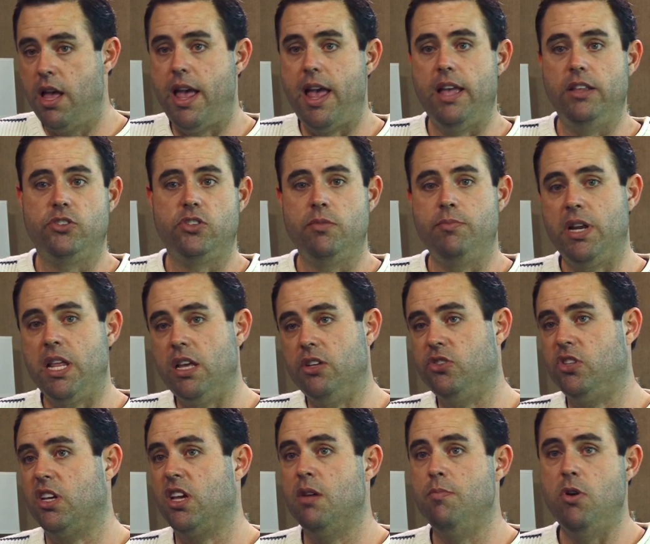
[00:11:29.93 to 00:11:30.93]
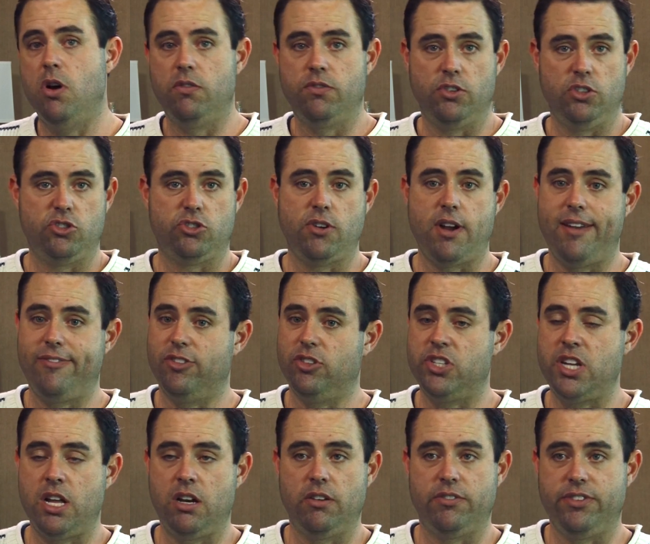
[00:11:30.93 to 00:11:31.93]
and somebody has to come over and try for
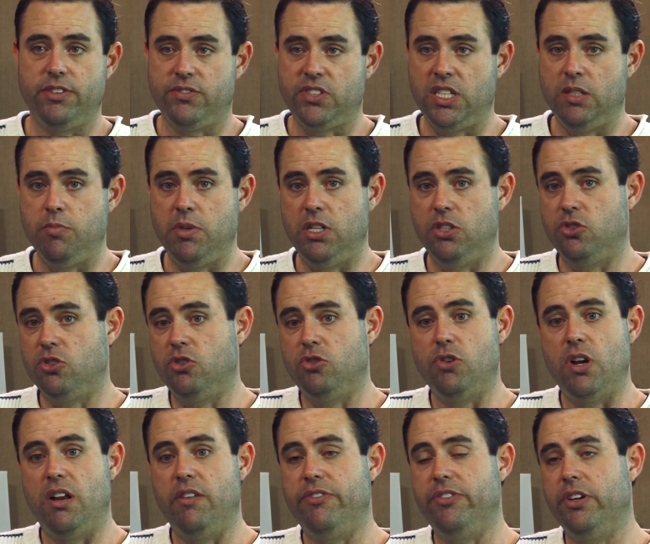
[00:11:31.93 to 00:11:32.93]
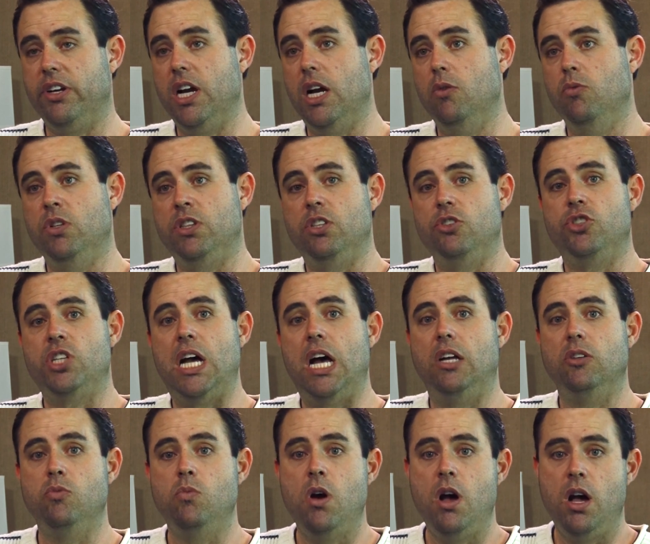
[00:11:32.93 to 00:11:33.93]
10 or 15 minutes to try to figure out what the
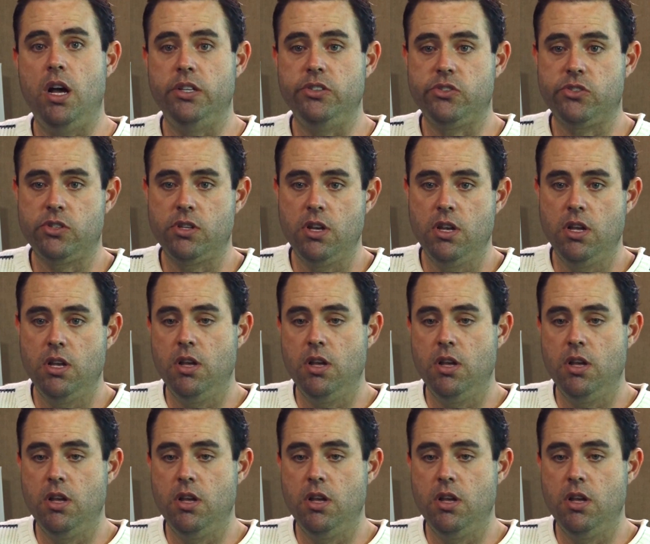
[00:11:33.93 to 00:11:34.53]
child wants